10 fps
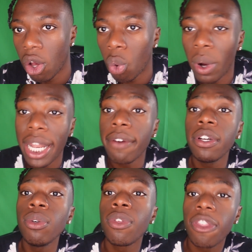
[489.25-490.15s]
Whenever
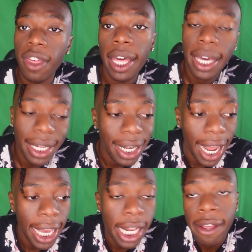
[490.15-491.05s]
you think
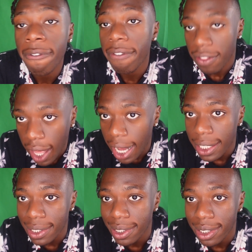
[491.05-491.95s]
negative
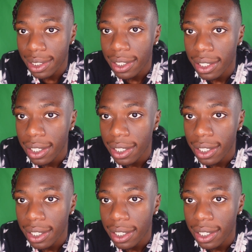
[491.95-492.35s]
thoughts,